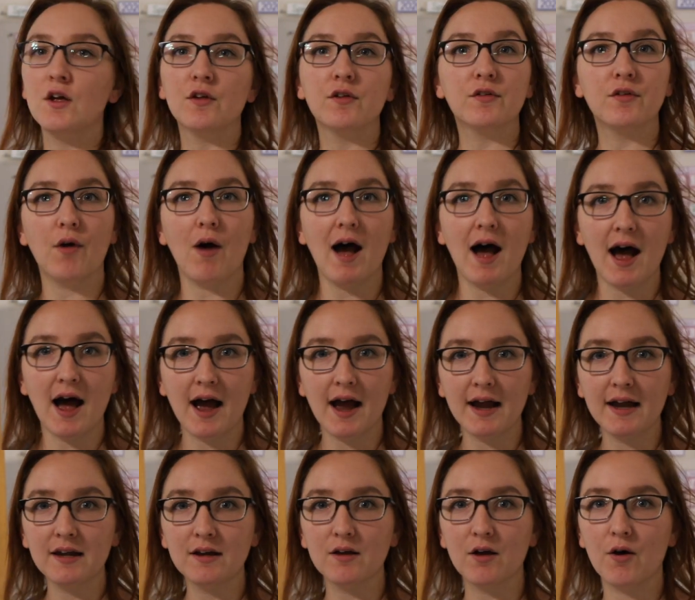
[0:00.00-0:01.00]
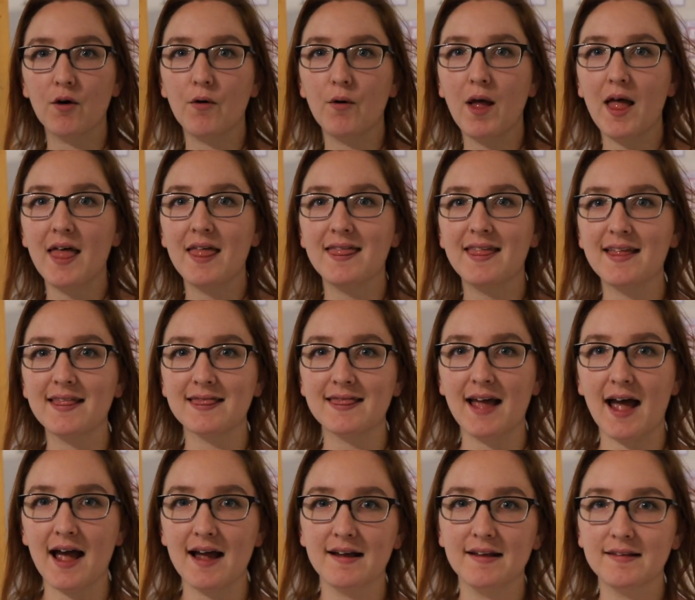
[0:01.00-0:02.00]
So I know that
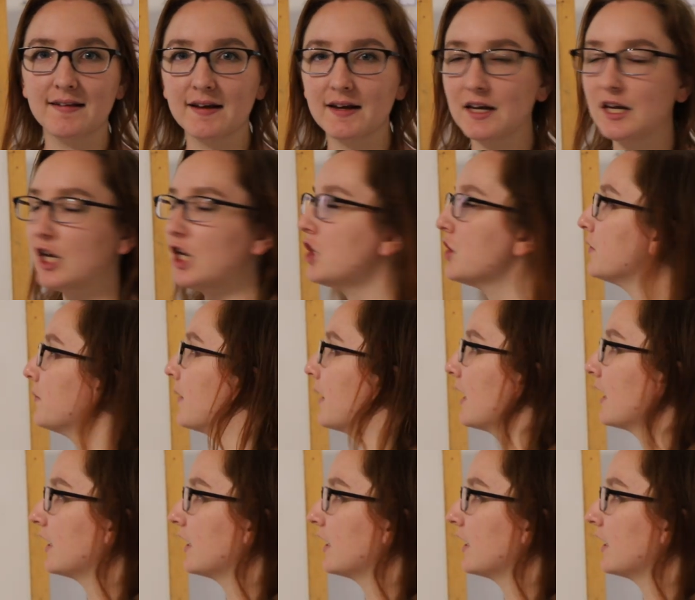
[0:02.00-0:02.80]
that is a cube.